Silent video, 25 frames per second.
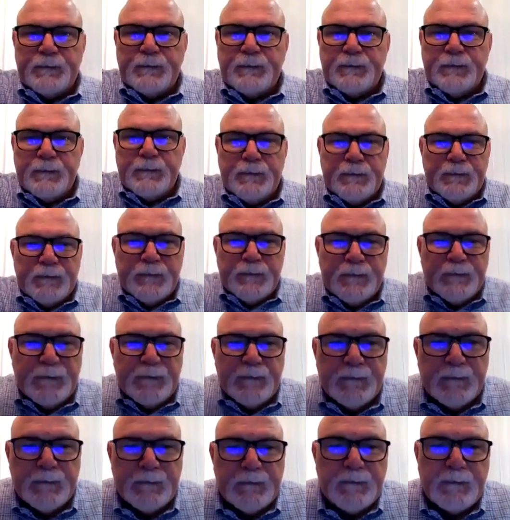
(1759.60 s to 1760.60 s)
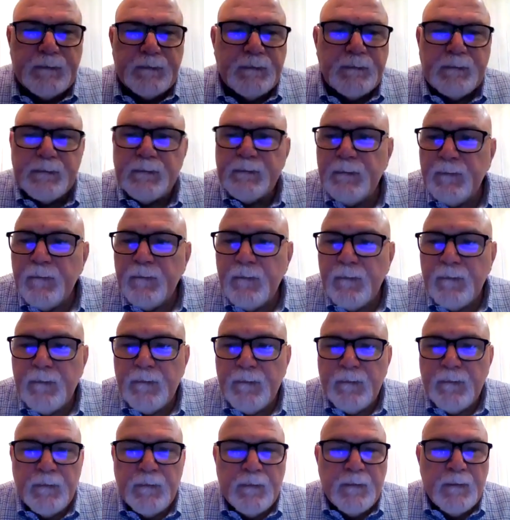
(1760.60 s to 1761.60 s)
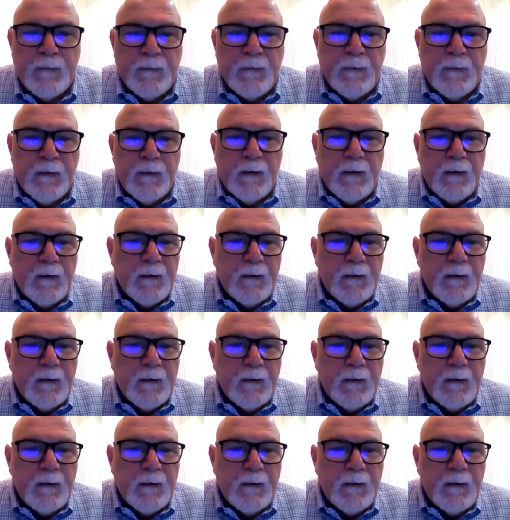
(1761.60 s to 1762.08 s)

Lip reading: (no one is talking)